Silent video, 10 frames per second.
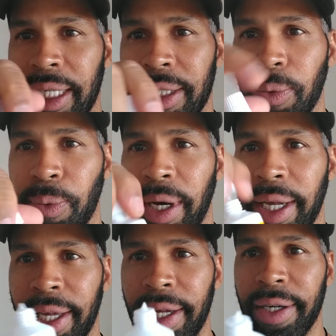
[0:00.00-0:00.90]
Nice and
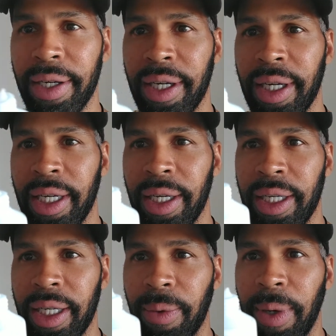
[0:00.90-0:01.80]
white here,
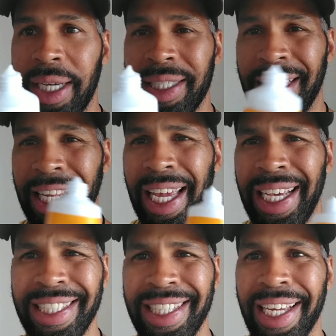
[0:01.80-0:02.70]
white, and it
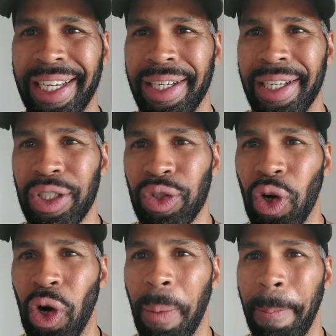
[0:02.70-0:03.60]
has like a
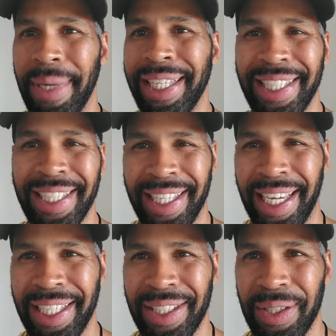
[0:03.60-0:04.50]
strong minty
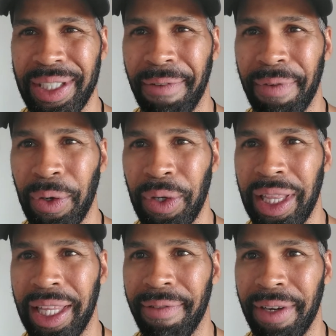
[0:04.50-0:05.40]
taste. So it's definitely going to
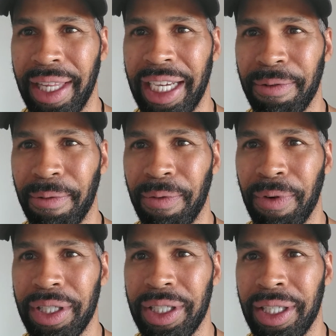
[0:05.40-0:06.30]
leave a nice
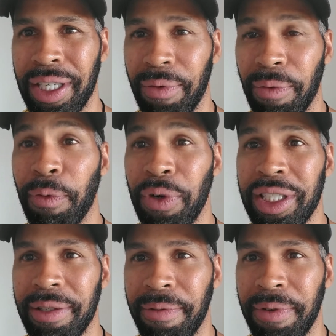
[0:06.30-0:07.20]

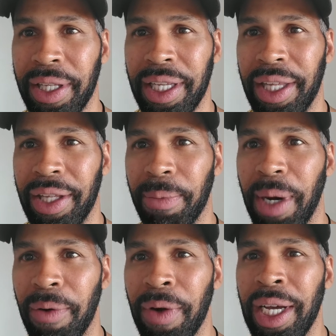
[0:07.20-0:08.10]
refreshing feeling in your
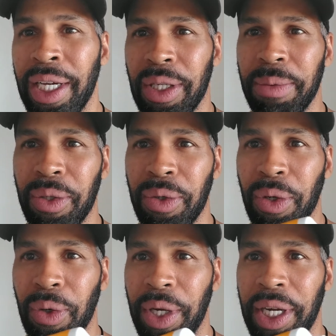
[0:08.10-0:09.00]
mouth. So I'm just going
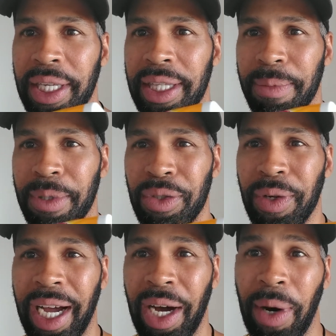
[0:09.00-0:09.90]
to go ahead and
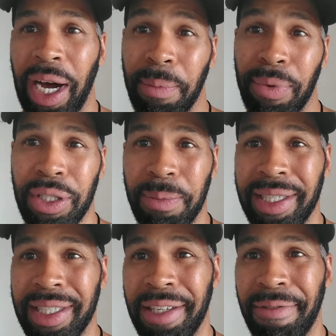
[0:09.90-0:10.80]
demonstrate how I brush
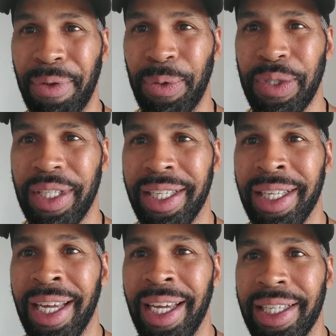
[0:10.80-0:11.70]
my teeth using
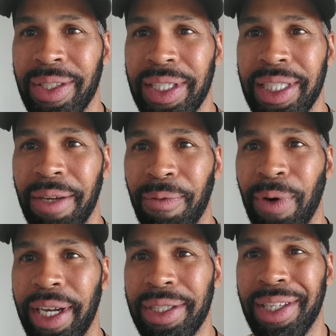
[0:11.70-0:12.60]
it. So let's get
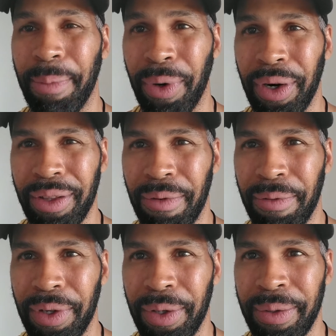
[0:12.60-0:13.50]
right into that part of the
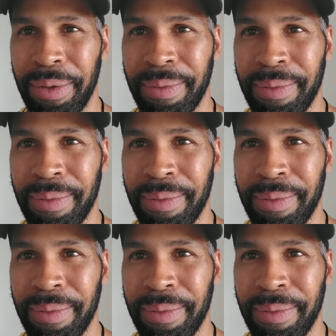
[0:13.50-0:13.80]
review.